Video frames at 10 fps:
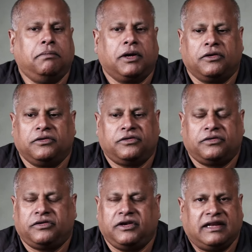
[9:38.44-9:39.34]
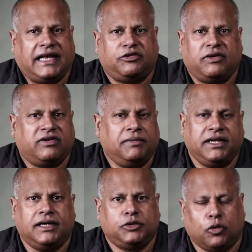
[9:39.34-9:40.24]
because she's alleged to have
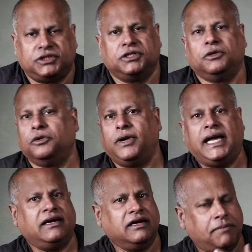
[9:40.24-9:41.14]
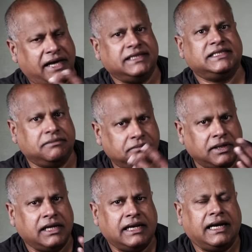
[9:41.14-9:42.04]
committed torture or aided and abetted some
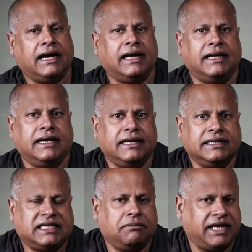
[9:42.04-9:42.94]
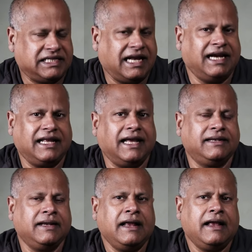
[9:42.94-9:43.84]
things like
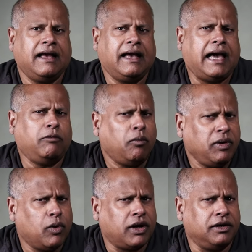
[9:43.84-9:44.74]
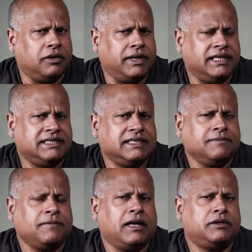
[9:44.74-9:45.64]
that. And what we want to know is,
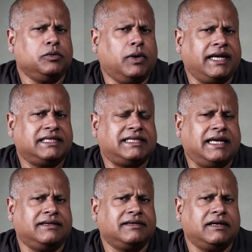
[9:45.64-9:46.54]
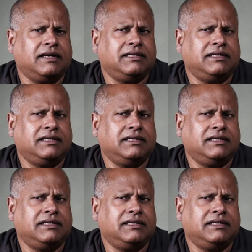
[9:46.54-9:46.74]
to what extent